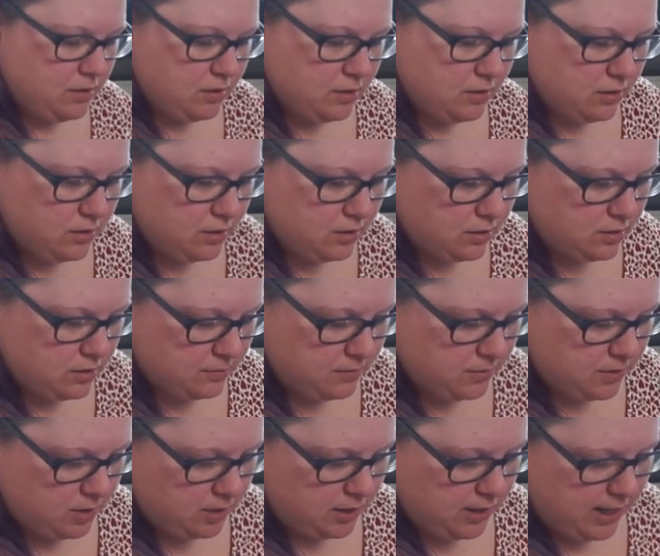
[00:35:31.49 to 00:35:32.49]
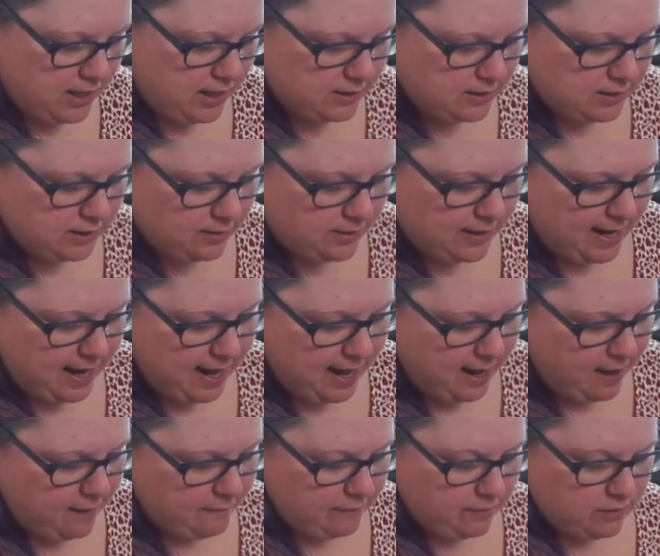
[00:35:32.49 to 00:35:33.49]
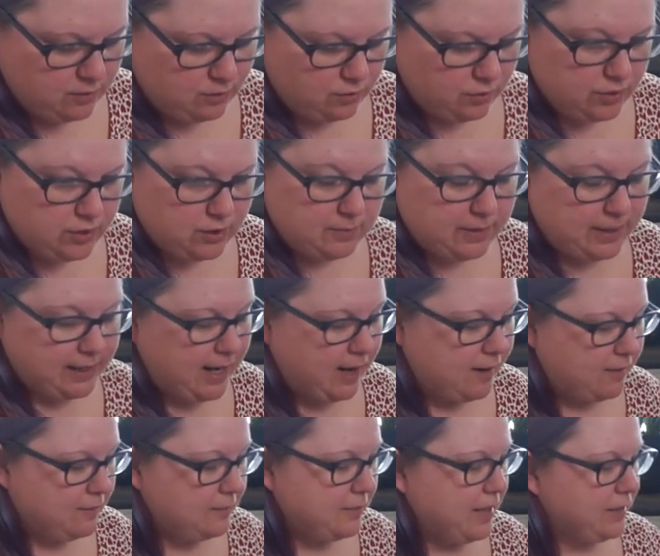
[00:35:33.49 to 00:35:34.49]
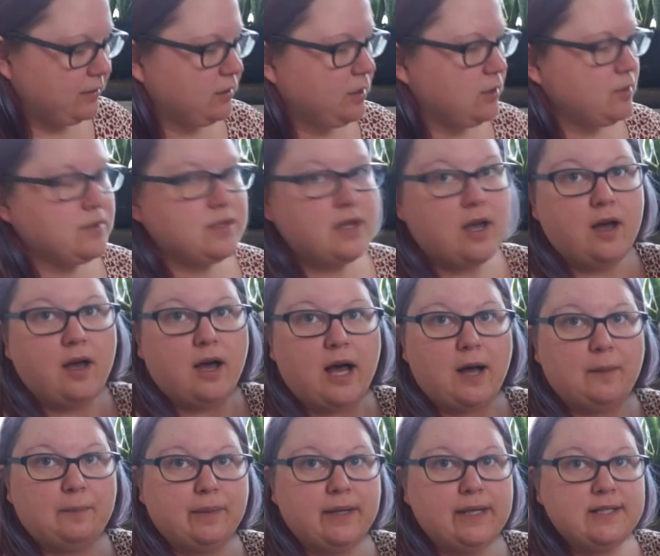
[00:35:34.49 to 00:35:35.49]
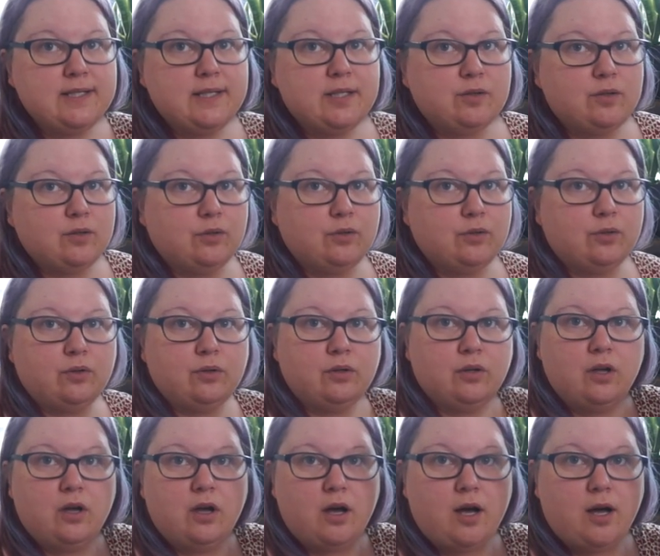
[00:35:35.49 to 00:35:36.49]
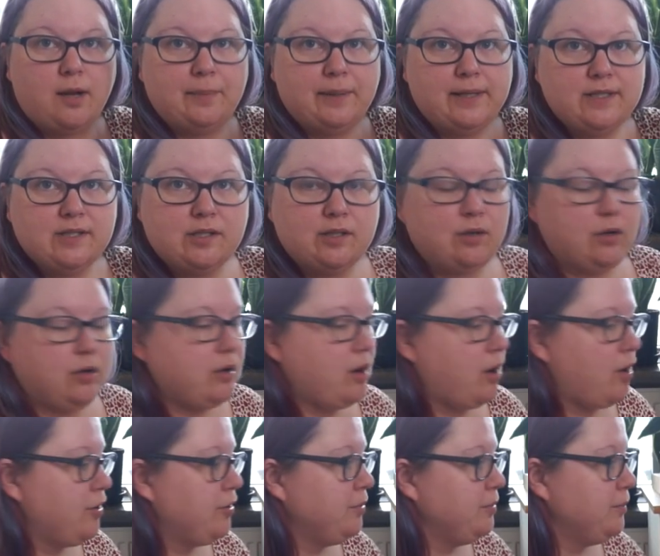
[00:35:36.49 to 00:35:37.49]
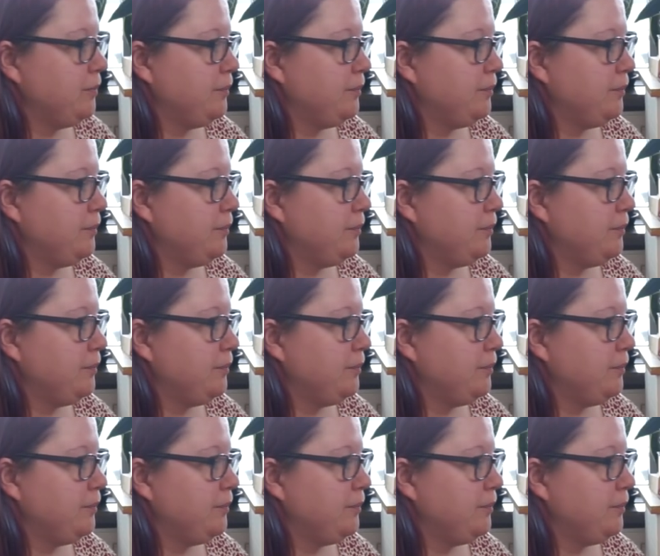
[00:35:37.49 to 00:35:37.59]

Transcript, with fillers: Um, okay, so I have also by Carole Matthews, A Place to Call, A Place to Call Home.